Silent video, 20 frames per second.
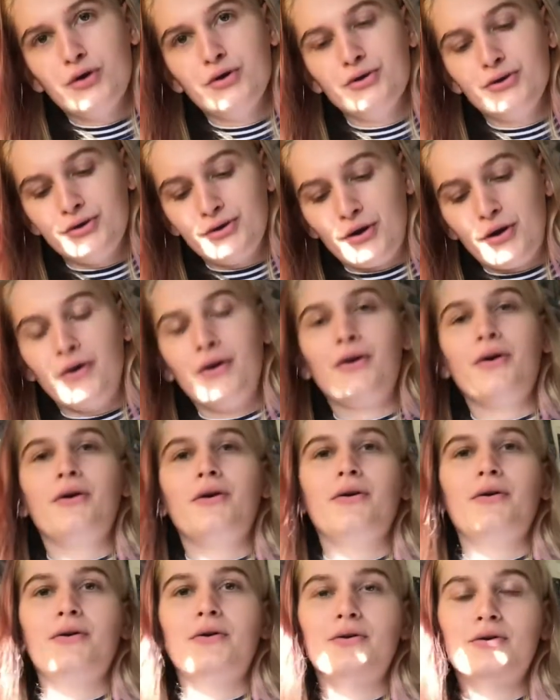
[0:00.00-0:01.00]
So
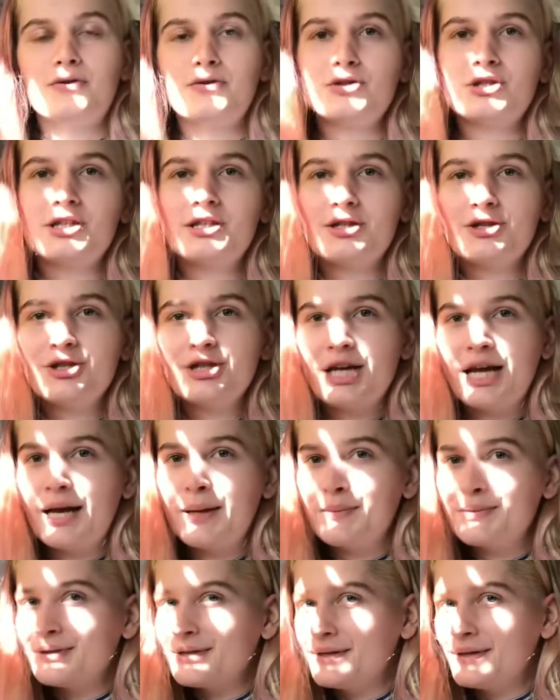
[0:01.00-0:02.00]
should
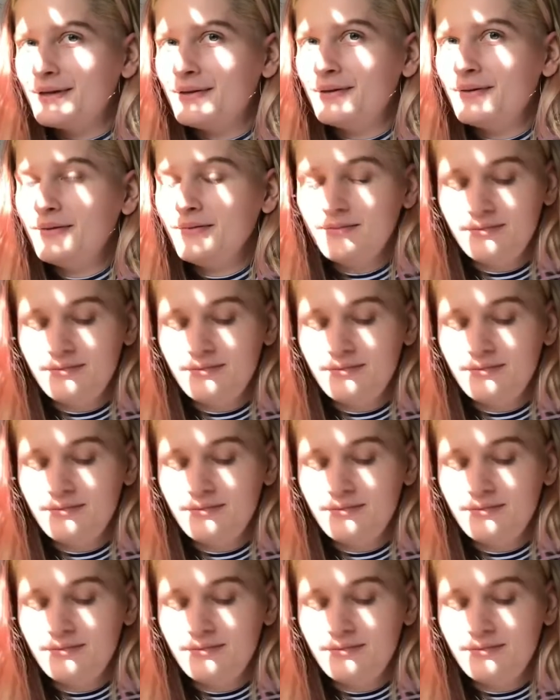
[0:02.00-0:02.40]
take in.